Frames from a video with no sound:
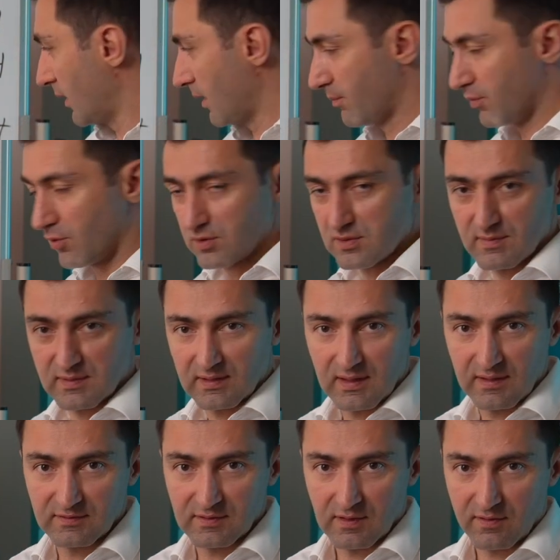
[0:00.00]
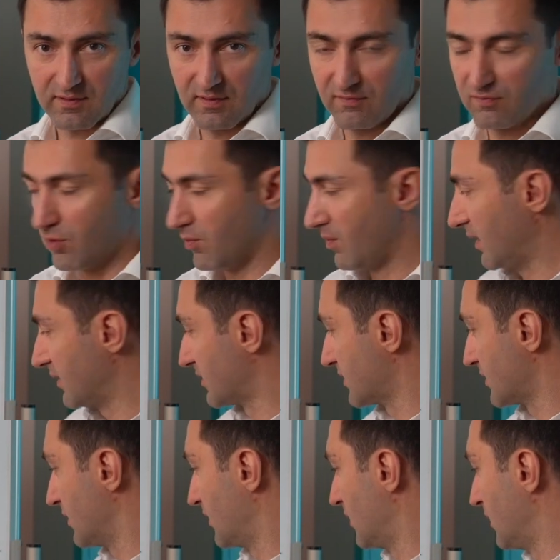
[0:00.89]
approximately after 3-4
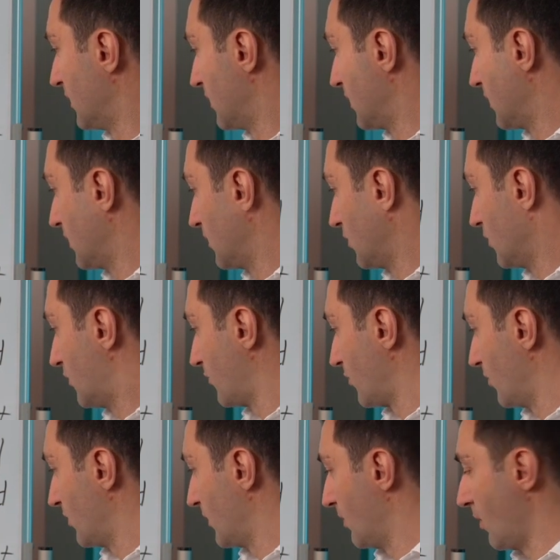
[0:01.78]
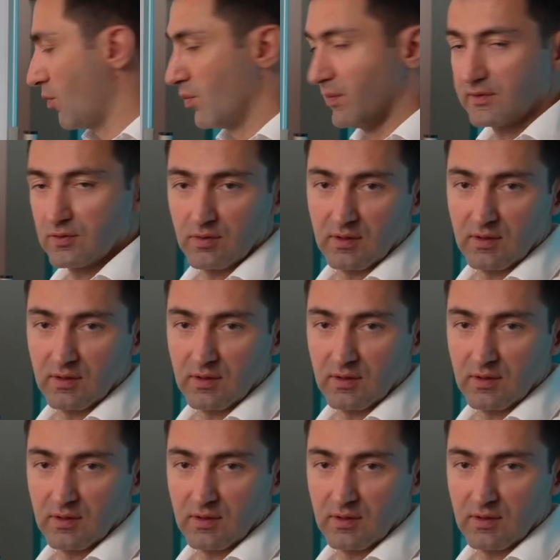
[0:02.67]
months from the moment